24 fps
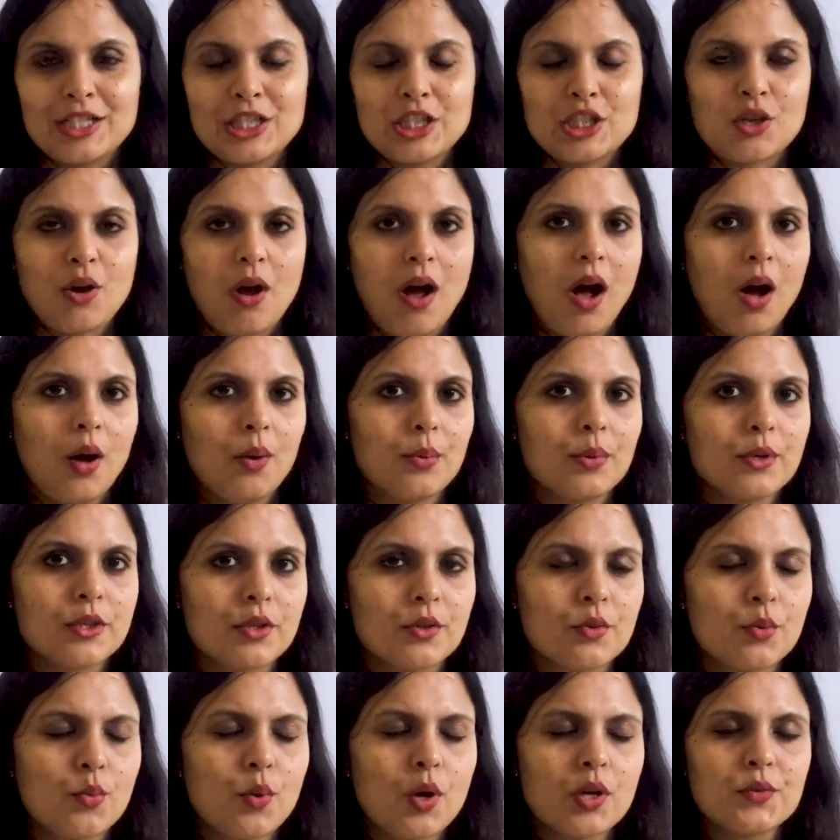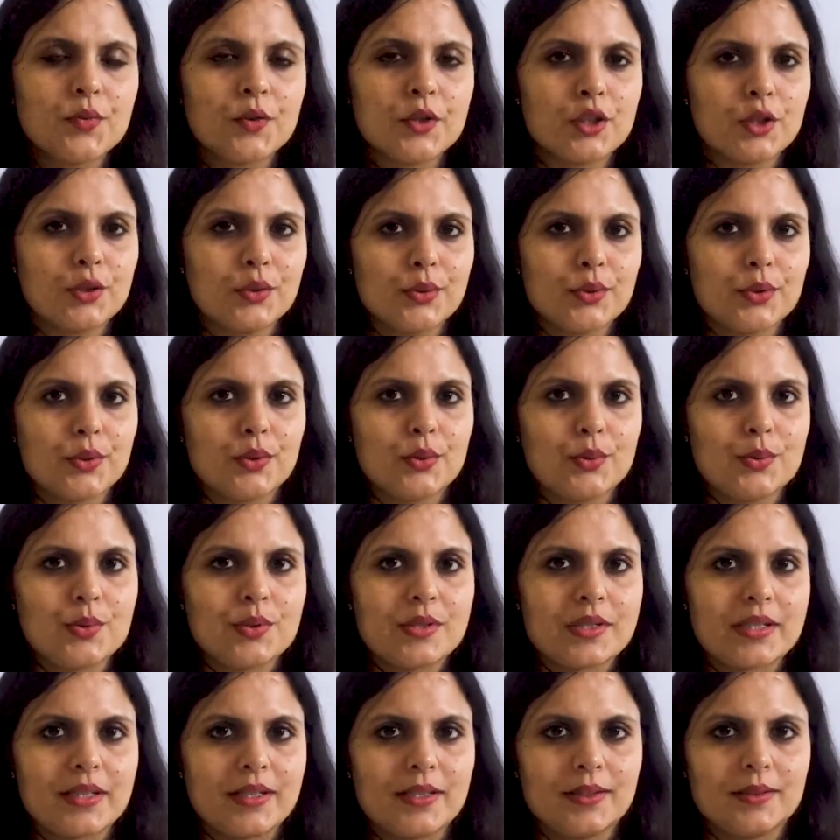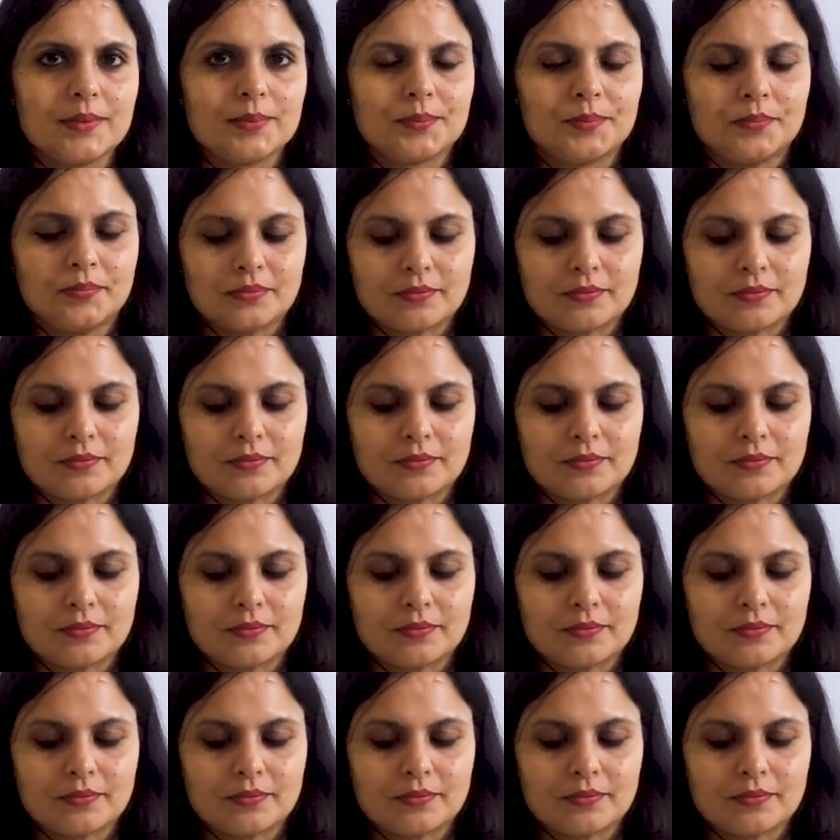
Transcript: So what would you use here?